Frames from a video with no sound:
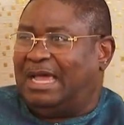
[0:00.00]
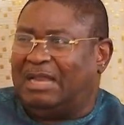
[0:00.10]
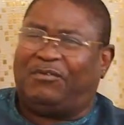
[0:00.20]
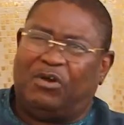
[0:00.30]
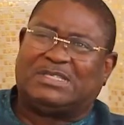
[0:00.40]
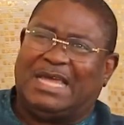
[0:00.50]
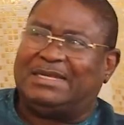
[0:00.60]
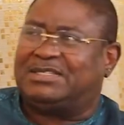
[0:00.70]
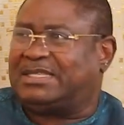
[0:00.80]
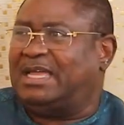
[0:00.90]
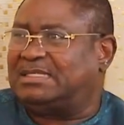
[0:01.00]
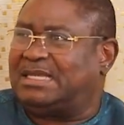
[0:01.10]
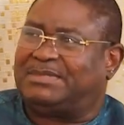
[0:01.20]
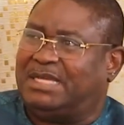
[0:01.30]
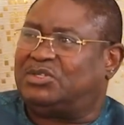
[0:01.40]
And of course, I understand,
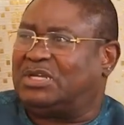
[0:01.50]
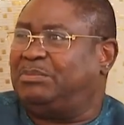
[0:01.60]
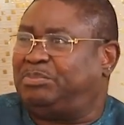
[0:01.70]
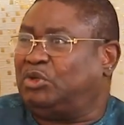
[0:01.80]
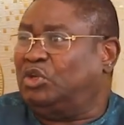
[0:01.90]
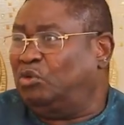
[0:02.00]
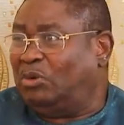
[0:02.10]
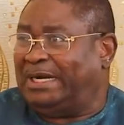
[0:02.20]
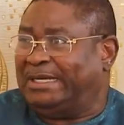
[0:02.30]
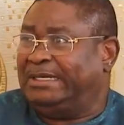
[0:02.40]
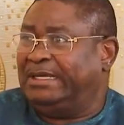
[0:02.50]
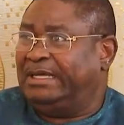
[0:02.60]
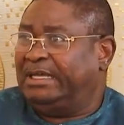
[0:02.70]
sometimes you can't put new wine